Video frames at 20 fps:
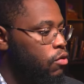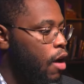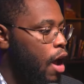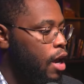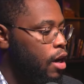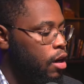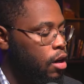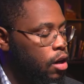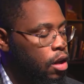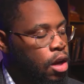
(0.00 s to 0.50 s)

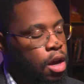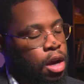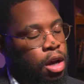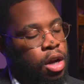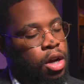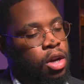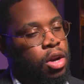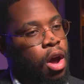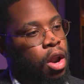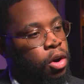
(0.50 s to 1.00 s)
right, and
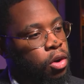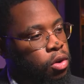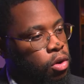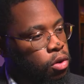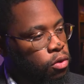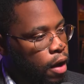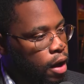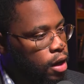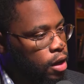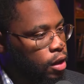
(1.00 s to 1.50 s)

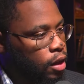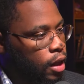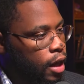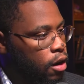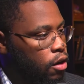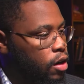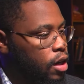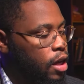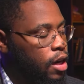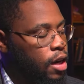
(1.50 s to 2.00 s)
canonical
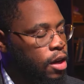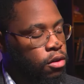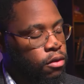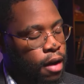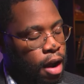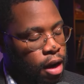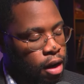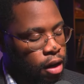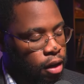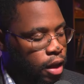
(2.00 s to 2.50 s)
regularity and
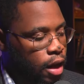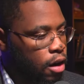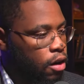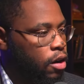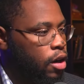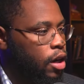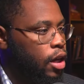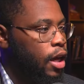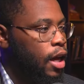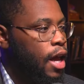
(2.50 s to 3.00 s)

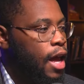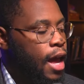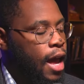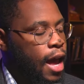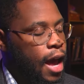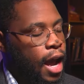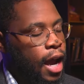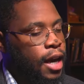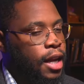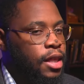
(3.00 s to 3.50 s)
irregularity.
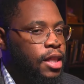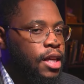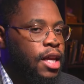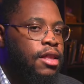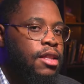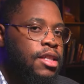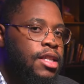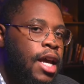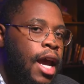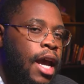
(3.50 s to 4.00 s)
And at the
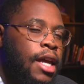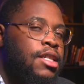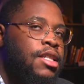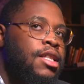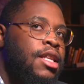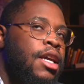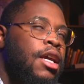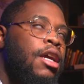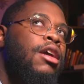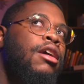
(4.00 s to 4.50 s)
end of the day, I
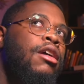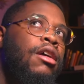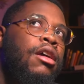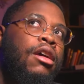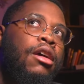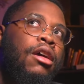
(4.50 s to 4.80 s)
just think